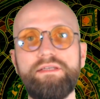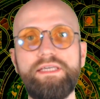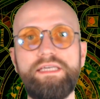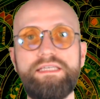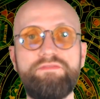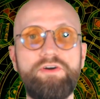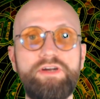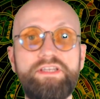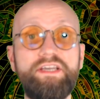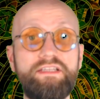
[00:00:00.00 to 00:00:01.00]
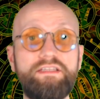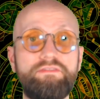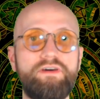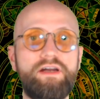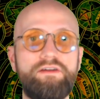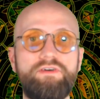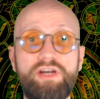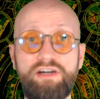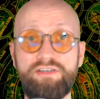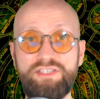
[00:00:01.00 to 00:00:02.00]
he's very dignified,
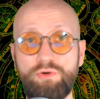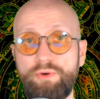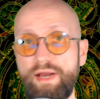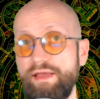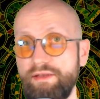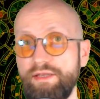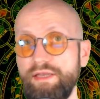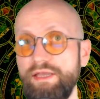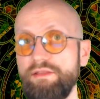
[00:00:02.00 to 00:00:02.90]
very aristocratic,